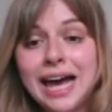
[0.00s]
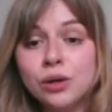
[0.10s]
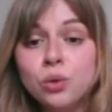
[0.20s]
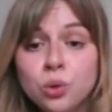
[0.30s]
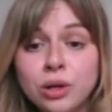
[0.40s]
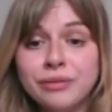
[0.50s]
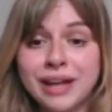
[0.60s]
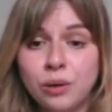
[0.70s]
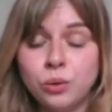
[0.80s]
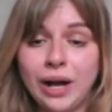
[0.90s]
and all of
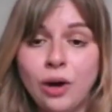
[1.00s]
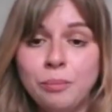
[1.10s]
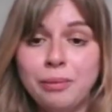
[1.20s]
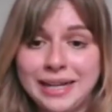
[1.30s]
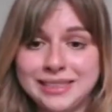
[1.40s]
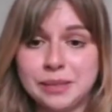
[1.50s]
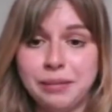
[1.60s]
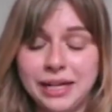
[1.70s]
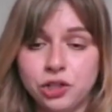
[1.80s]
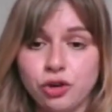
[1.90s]
that will help paint a
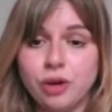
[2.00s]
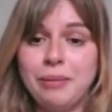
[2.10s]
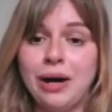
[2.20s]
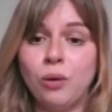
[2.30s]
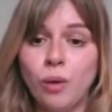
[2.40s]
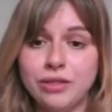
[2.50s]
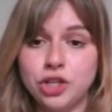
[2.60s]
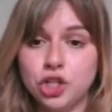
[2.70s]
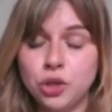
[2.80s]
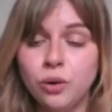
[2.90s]
picture about
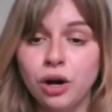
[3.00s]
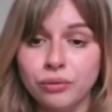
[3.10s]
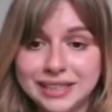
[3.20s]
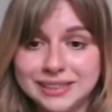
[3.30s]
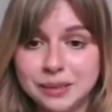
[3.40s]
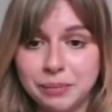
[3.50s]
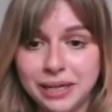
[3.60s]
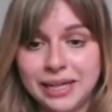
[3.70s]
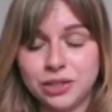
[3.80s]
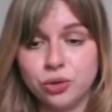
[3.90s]
whether you are ready to
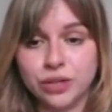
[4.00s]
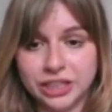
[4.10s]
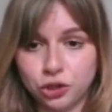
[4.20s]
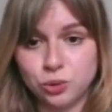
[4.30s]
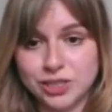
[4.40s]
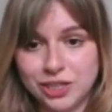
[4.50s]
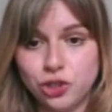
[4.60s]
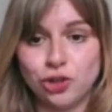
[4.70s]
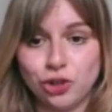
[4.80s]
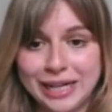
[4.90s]
begin your initial
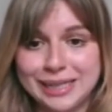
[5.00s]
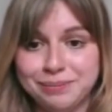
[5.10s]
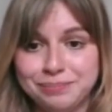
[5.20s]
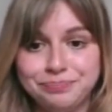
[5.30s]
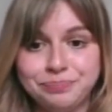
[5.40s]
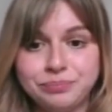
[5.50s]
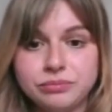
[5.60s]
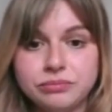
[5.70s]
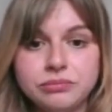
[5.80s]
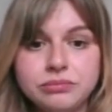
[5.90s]
teacher training.
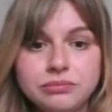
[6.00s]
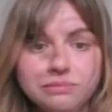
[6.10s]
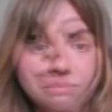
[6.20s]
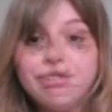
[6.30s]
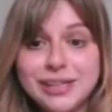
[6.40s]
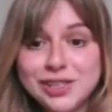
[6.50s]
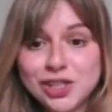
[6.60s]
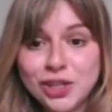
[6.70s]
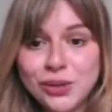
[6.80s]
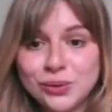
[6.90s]
Phase
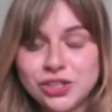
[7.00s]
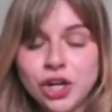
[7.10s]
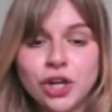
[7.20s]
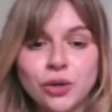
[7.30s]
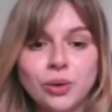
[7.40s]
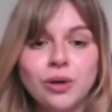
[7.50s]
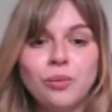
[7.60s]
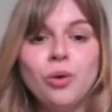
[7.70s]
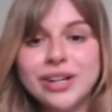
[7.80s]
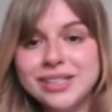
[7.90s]
2, so
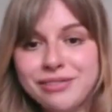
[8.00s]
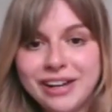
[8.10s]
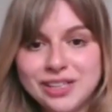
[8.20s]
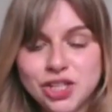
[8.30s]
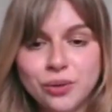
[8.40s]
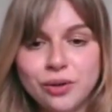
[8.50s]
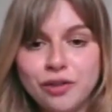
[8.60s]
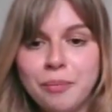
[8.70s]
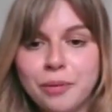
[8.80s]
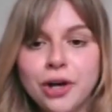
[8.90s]
what is phase 2
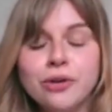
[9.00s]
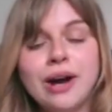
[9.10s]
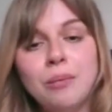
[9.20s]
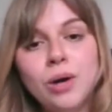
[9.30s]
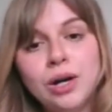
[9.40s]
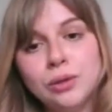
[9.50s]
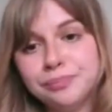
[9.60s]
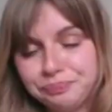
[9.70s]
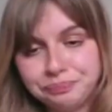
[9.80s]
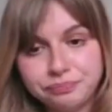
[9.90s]
of our programme? Well,